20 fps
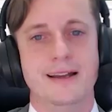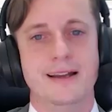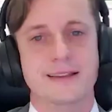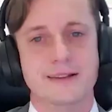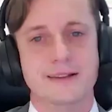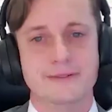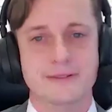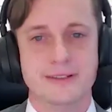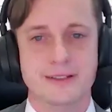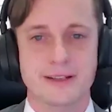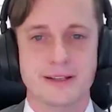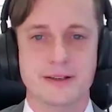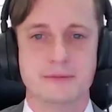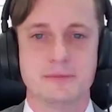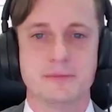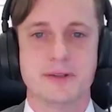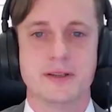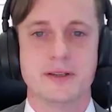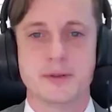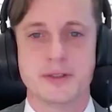definitely.
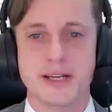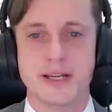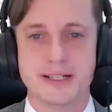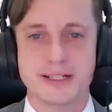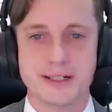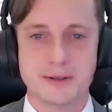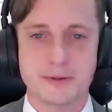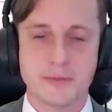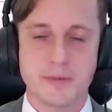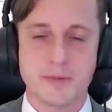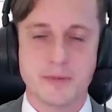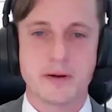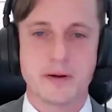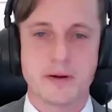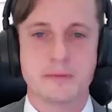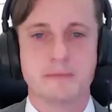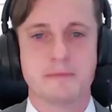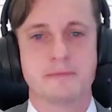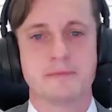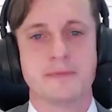It was actually.
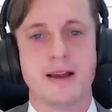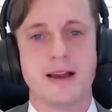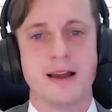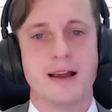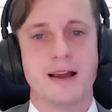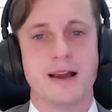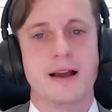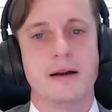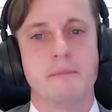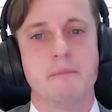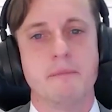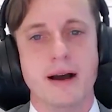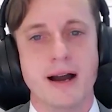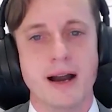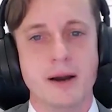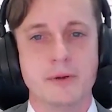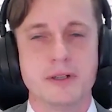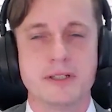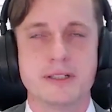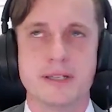
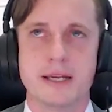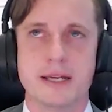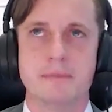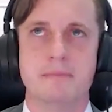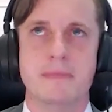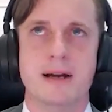I would say